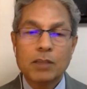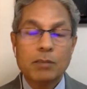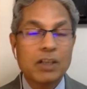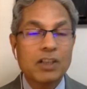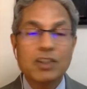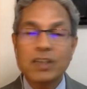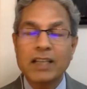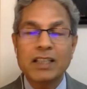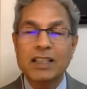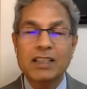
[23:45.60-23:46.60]
But in
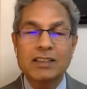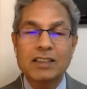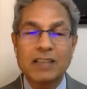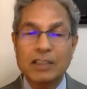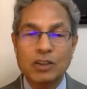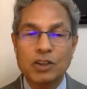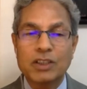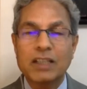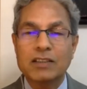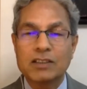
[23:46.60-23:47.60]
Chinese, this has not
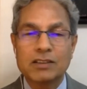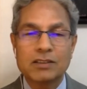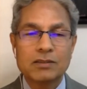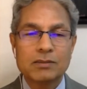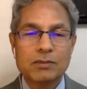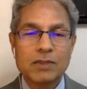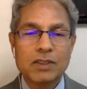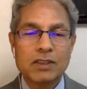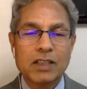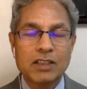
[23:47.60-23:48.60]
changed.
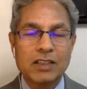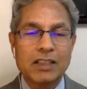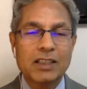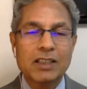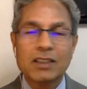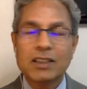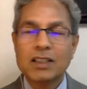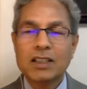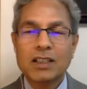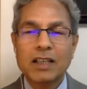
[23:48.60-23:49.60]
There is nothing
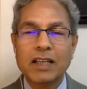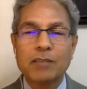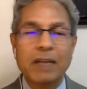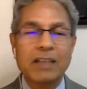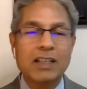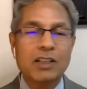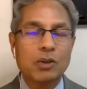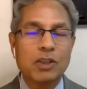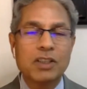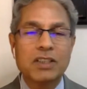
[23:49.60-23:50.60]
like Belt and
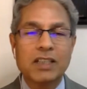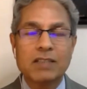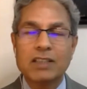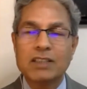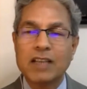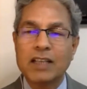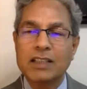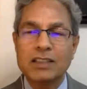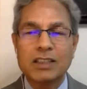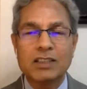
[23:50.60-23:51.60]
Road Initiative in
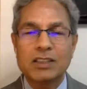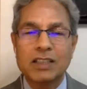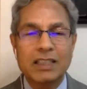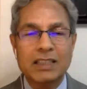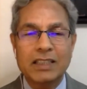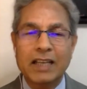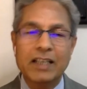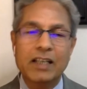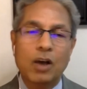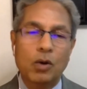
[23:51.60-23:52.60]
Chinese. It is still
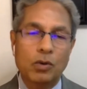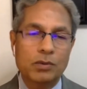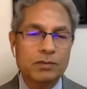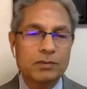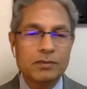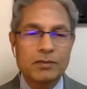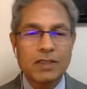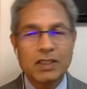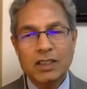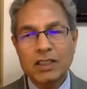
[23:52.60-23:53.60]
Itai Law.
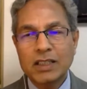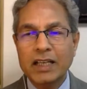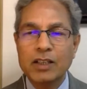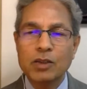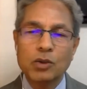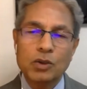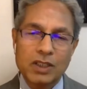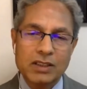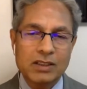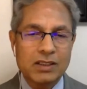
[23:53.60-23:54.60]
Itai Lu
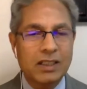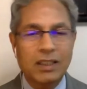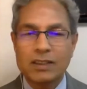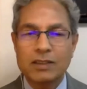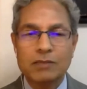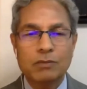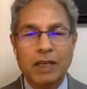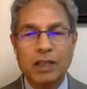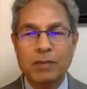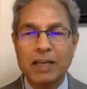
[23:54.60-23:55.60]
is still
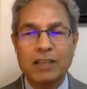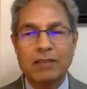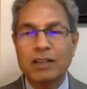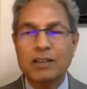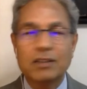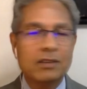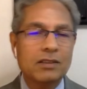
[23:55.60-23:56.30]
one belt, one